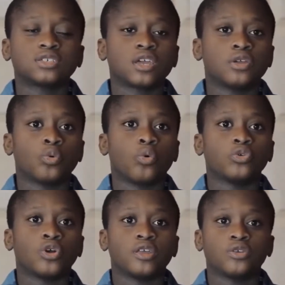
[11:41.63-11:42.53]
say
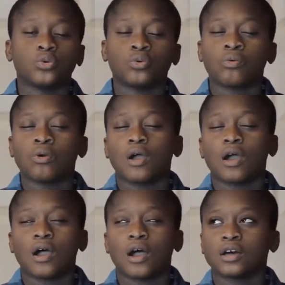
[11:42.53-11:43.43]
you
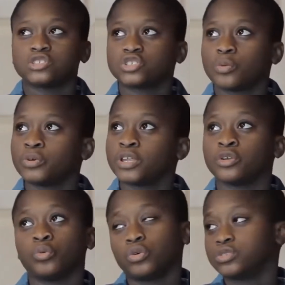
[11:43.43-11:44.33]
are someone
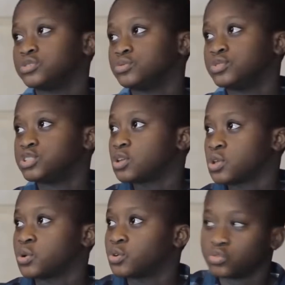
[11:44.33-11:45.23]
that you want to
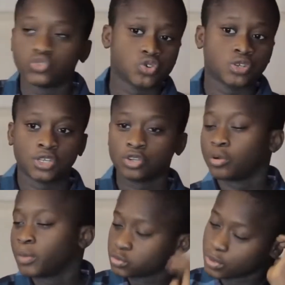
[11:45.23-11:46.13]
sell your goods on the
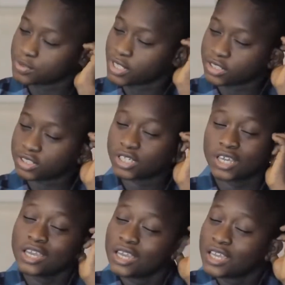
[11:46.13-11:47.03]
e-commerce website.
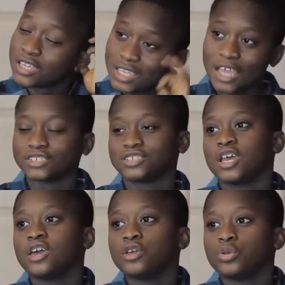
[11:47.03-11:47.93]
Yes,
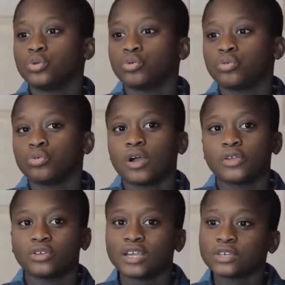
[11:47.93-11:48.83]
you
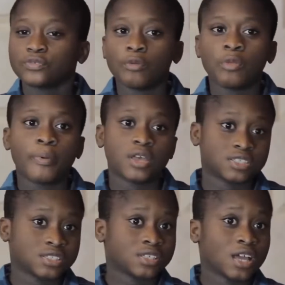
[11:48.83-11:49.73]
get it from the
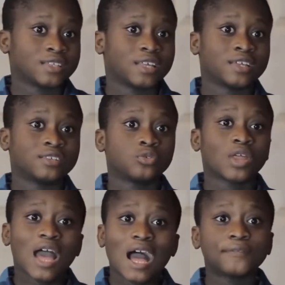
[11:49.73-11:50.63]
person, and then you
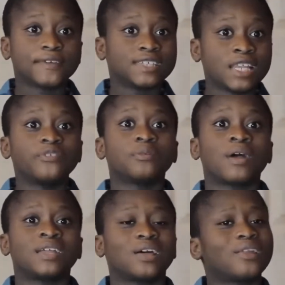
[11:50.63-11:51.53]
don't have a delivery
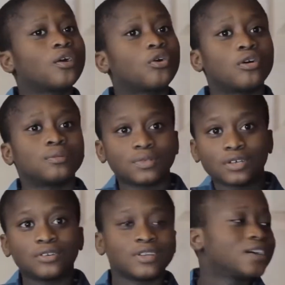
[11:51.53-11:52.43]
man that will come.
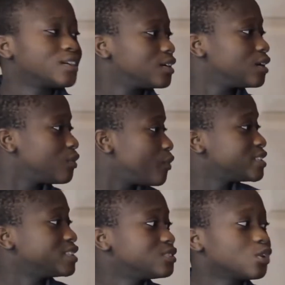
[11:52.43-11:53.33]
Oh yeah,
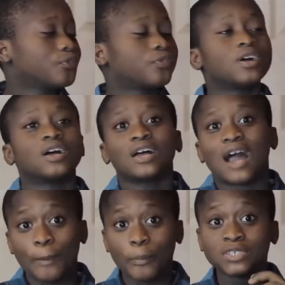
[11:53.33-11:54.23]
where's the stuff?
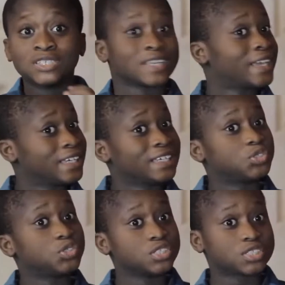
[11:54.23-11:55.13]
And put inside
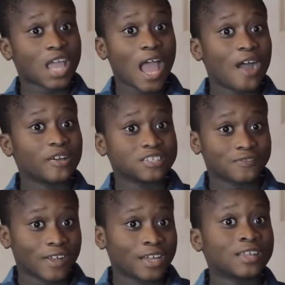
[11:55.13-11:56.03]
his car,
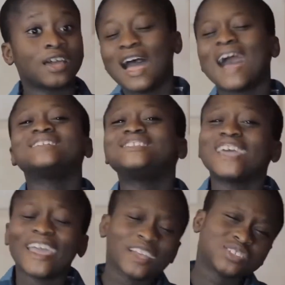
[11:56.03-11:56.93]
his van, and
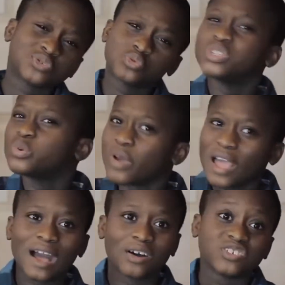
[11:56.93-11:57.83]
take it to the
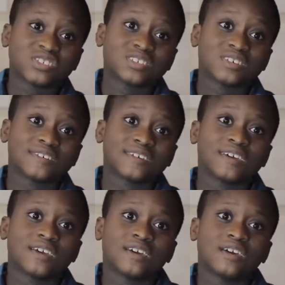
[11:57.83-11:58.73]
warehouse.
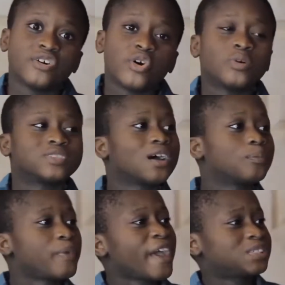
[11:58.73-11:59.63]
But
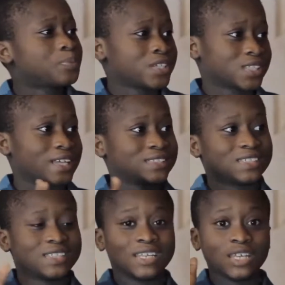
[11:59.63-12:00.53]
without PHP, it's like
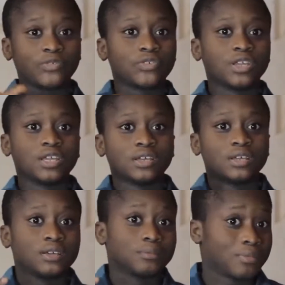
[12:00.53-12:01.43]
the
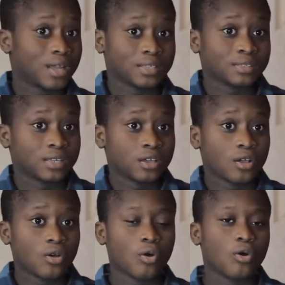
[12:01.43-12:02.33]
delivery man
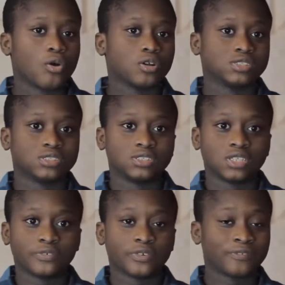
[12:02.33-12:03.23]
or the
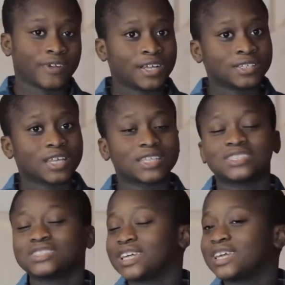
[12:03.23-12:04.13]
delivery van that
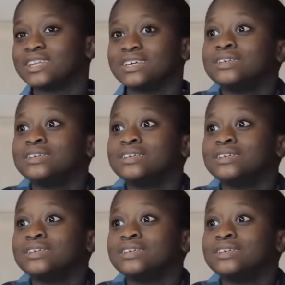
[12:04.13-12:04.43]
is taking